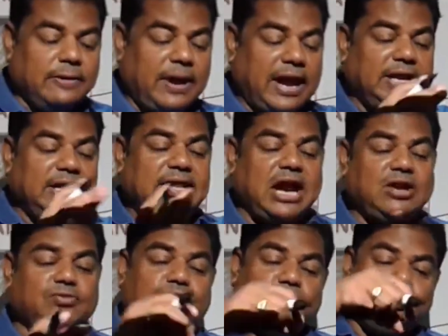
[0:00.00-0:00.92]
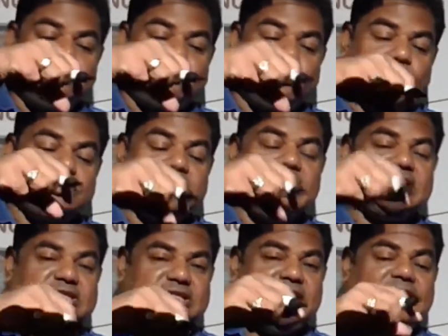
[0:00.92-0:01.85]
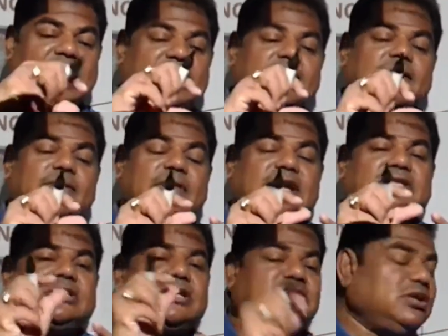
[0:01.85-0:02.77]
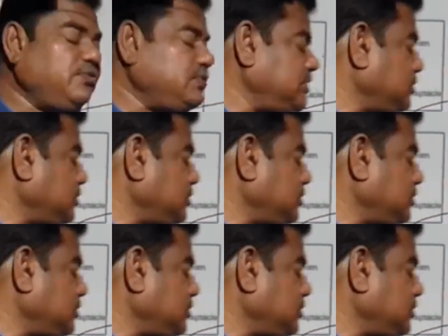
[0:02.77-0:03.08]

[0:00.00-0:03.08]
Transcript: And in that fruits, that seed and that structure which